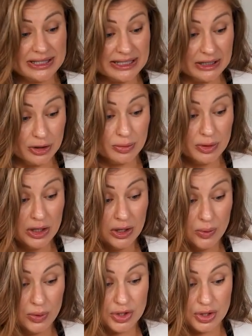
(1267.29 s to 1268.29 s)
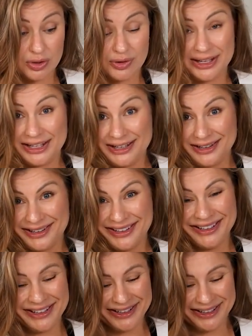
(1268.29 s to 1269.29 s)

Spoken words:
serum, which are right here.